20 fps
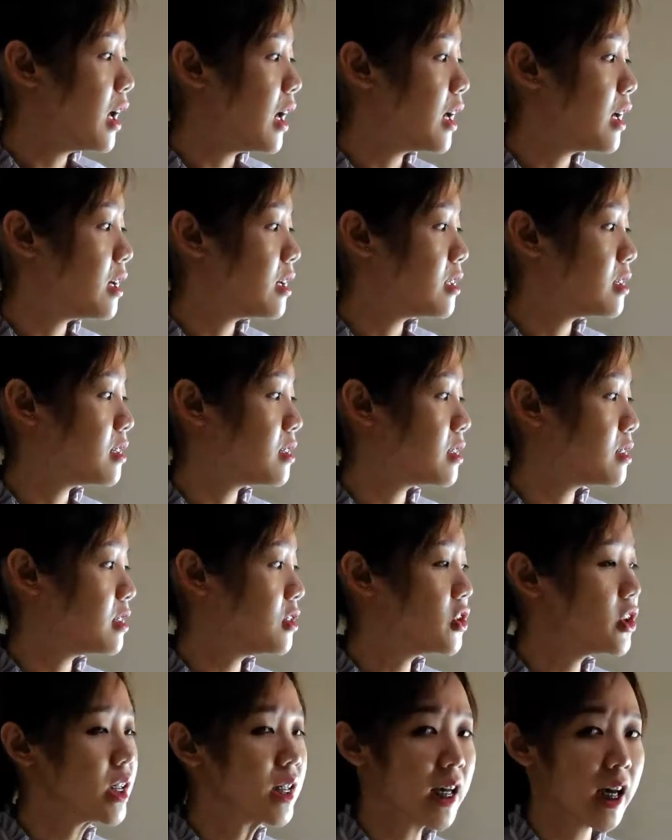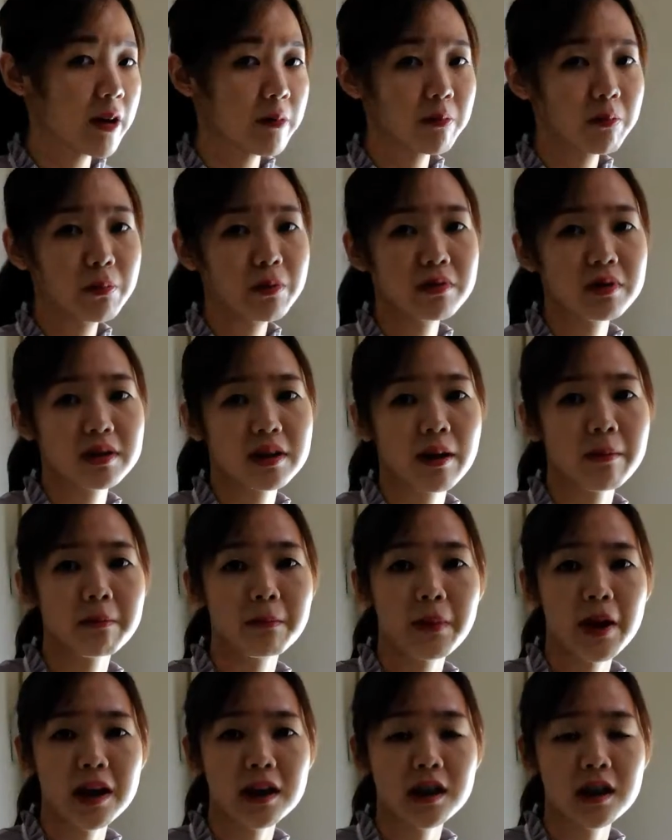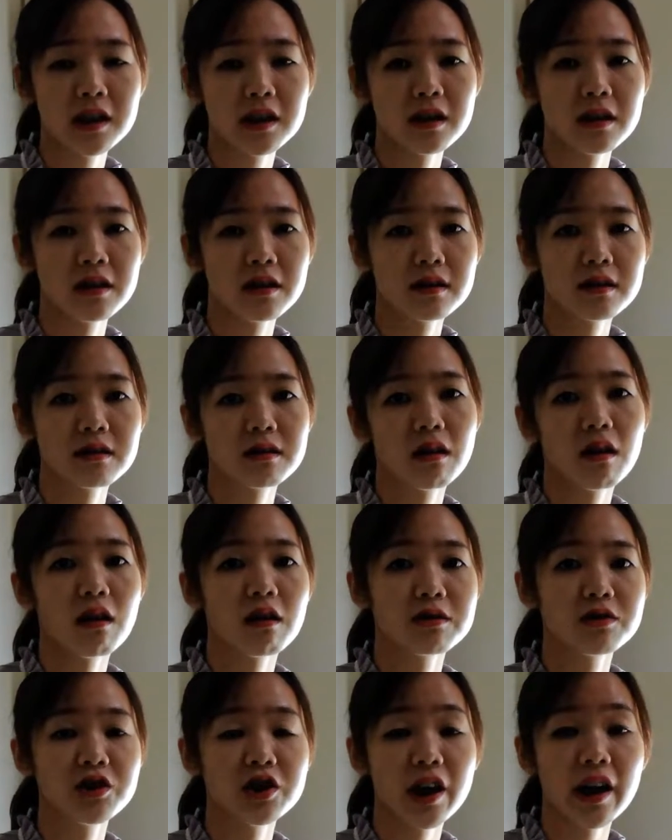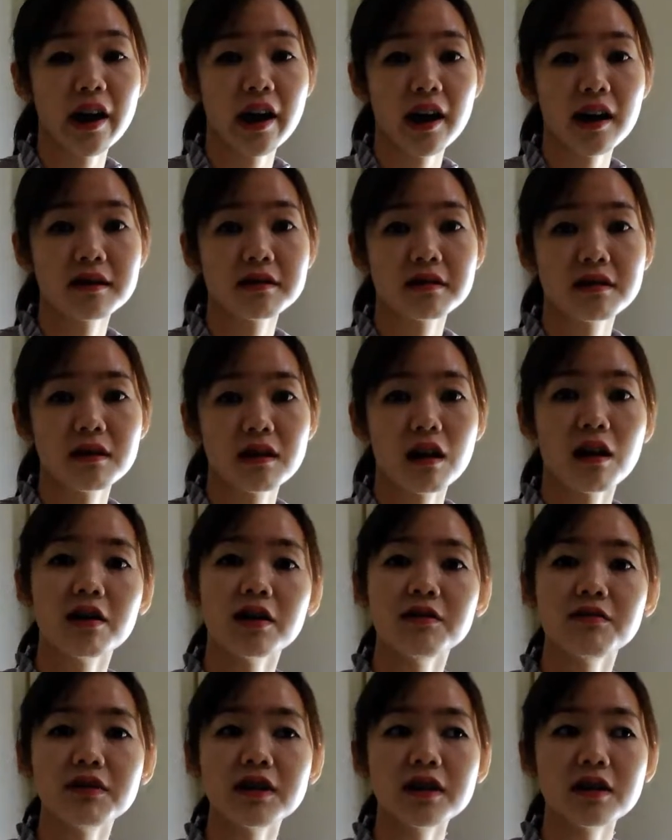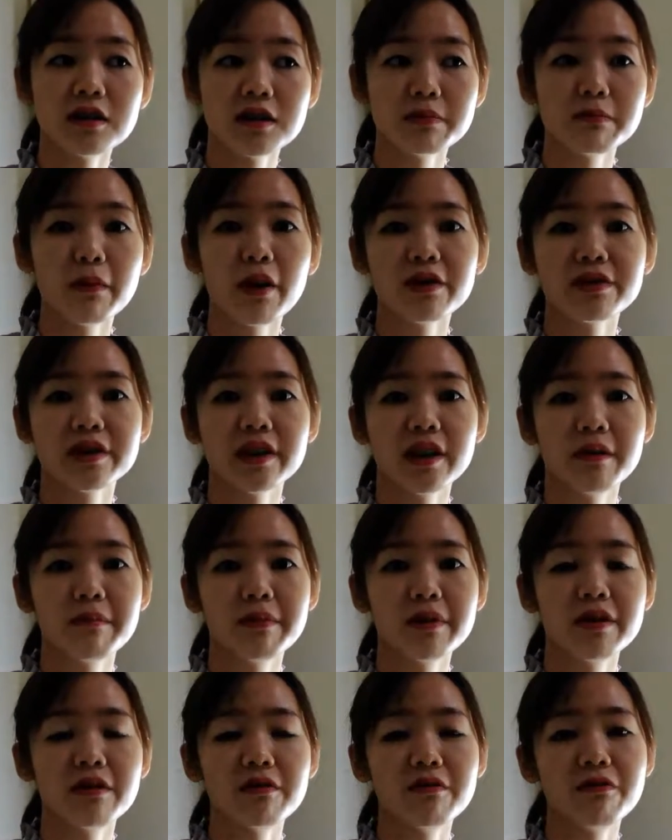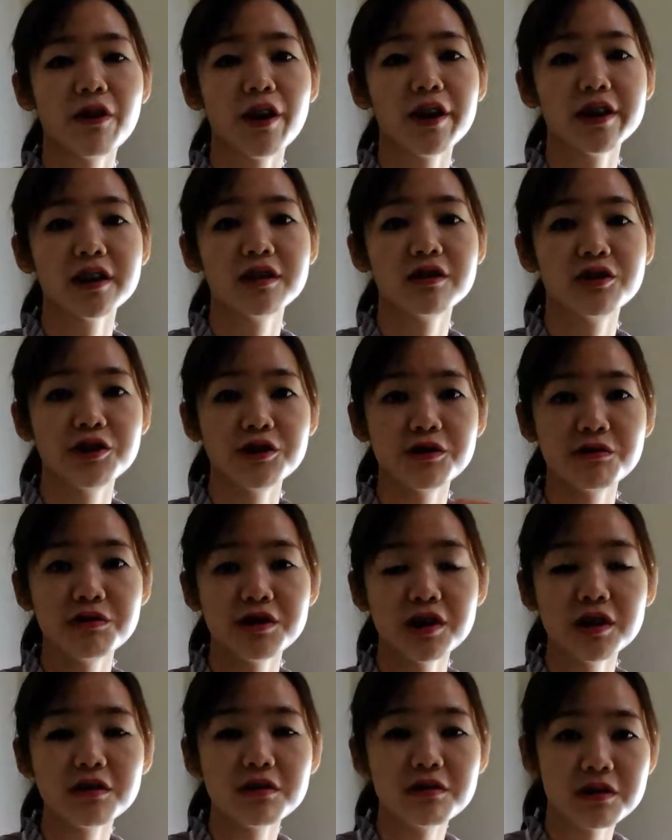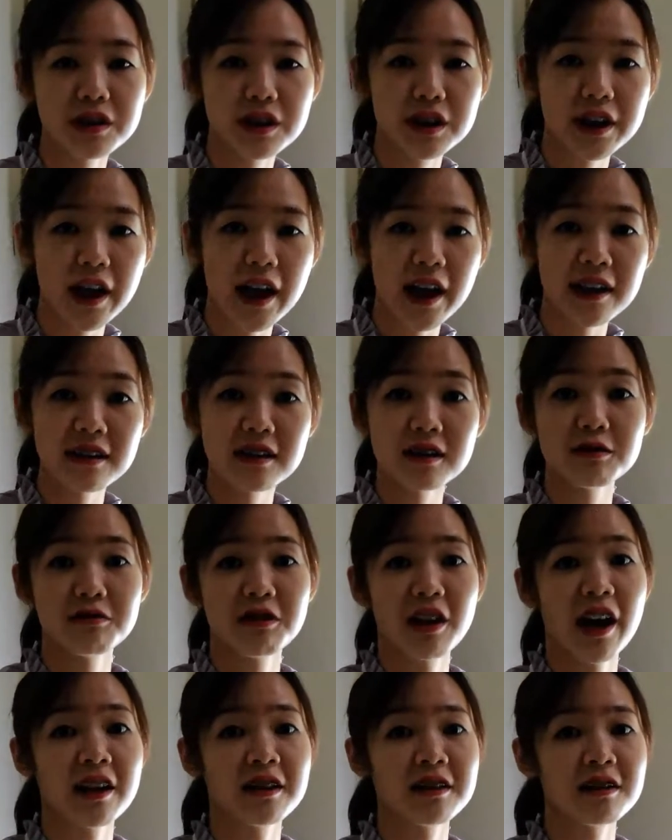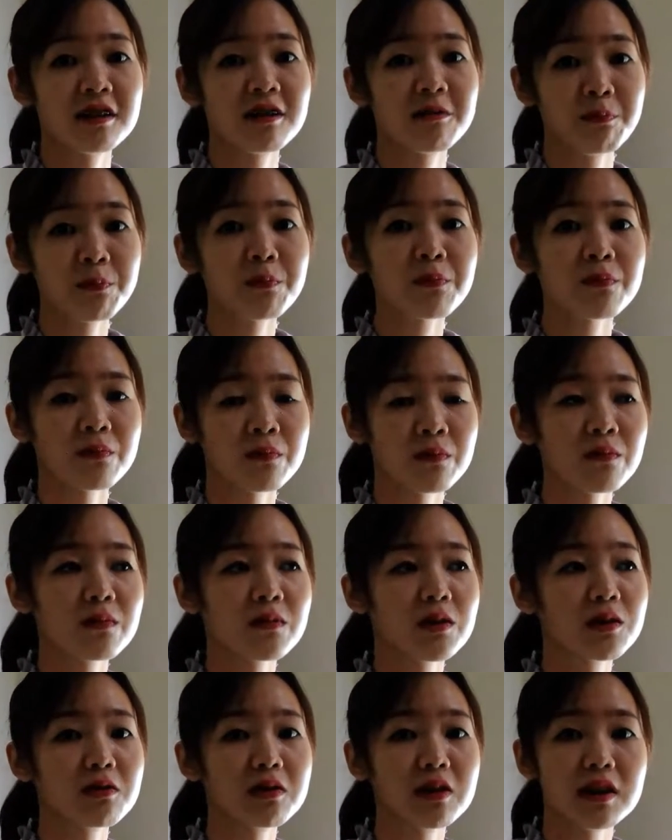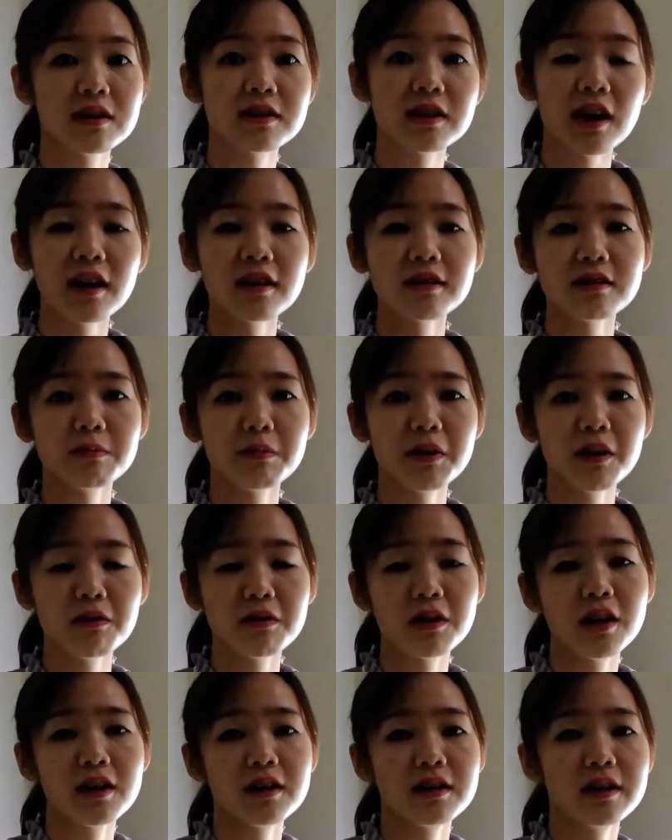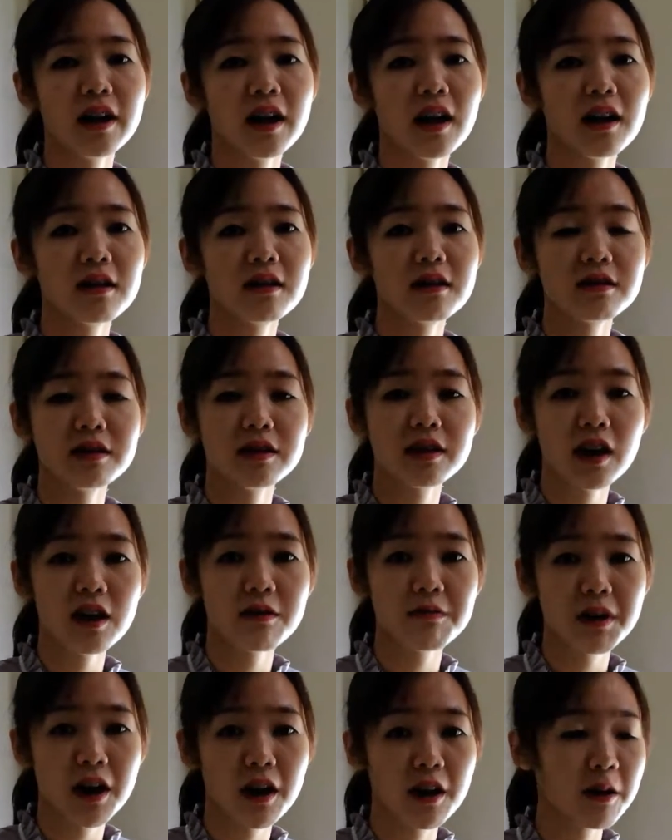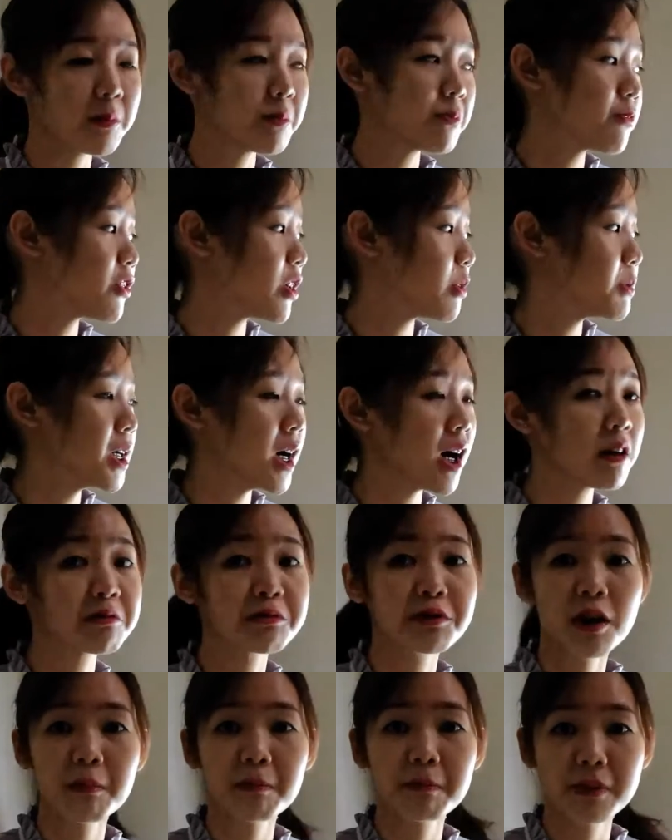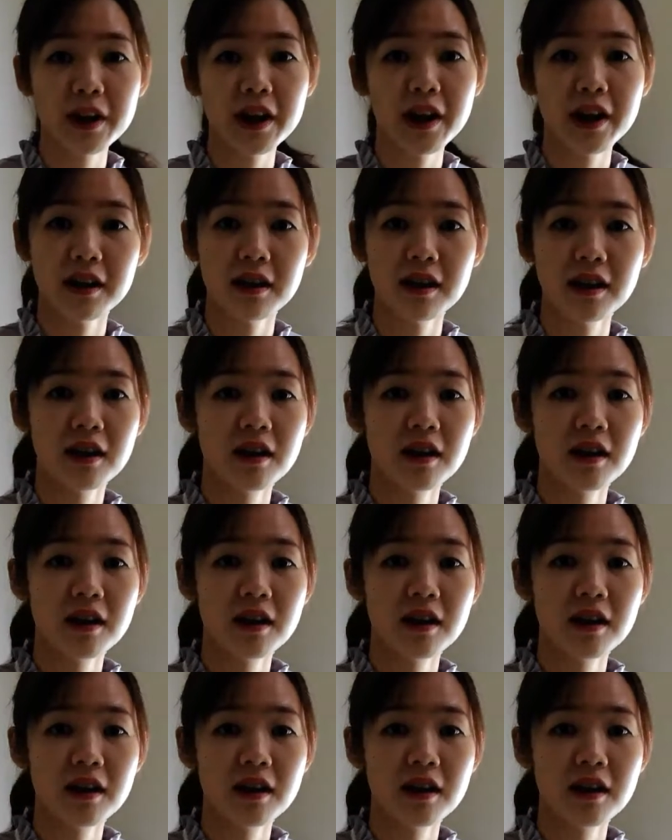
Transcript: and the teacher can put some benches or chairs or even a small table for the children to gather together to discuss about their learning outcome from the outdoor play.